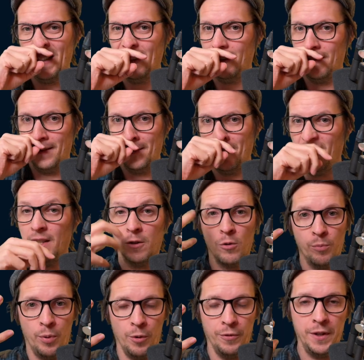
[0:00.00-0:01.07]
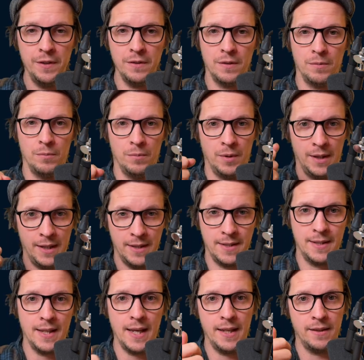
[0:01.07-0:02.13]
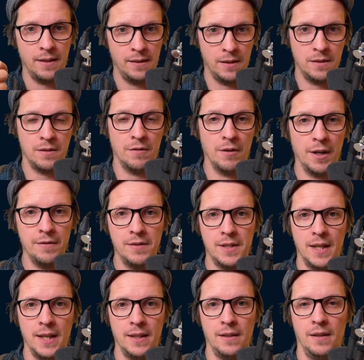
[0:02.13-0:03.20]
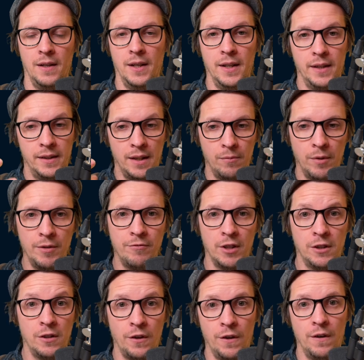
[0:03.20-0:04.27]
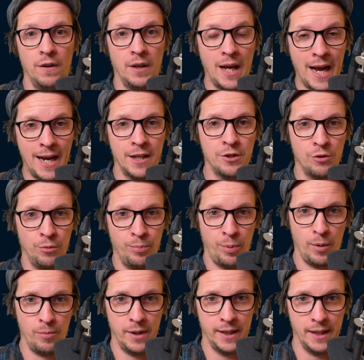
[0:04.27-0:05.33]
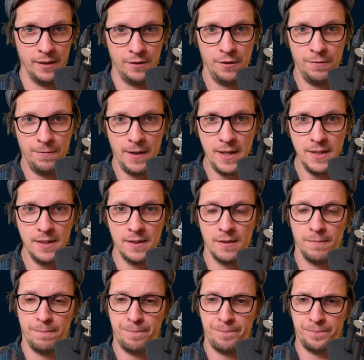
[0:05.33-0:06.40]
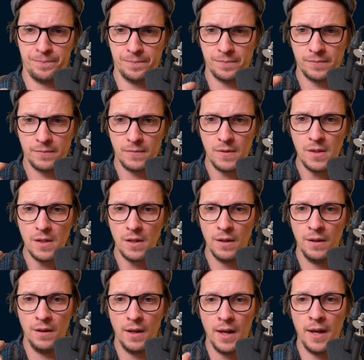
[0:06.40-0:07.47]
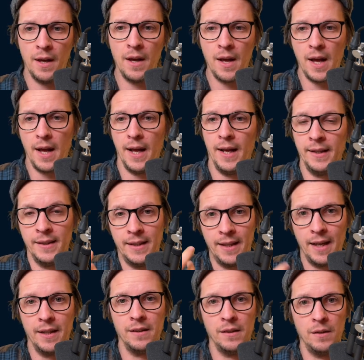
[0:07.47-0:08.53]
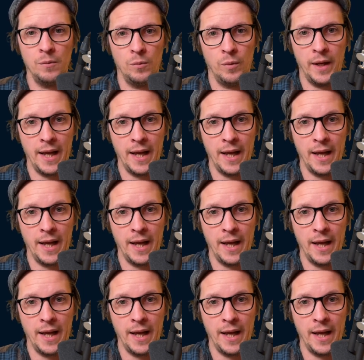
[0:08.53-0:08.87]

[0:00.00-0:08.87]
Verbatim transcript: uh, the component with its state and its derived state. Then we return the actual public interface. Uh, and then